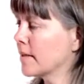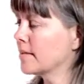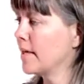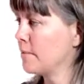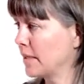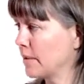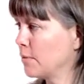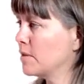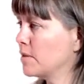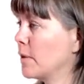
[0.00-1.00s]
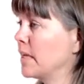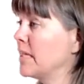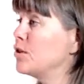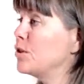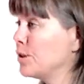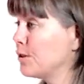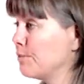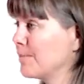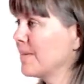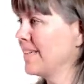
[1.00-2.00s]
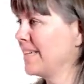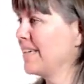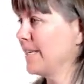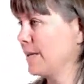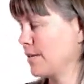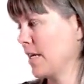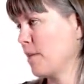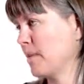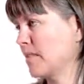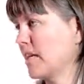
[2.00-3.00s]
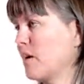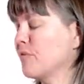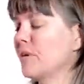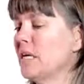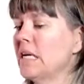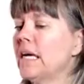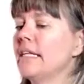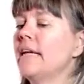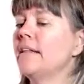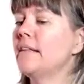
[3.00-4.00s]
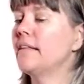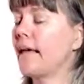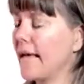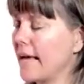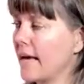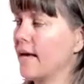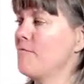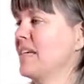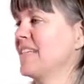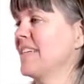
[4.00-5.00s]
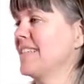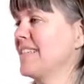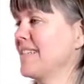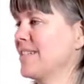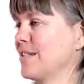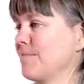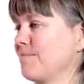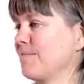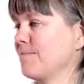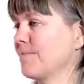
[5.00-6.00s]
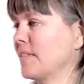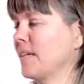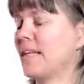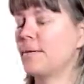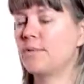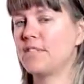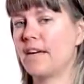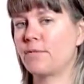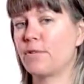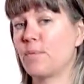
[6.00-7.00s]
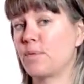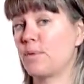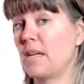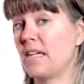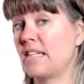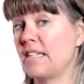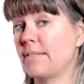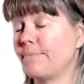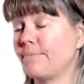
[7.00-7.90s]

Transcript: Tell me, what do I need to do, to help myself? And then they have made that decision and they will take responsibility.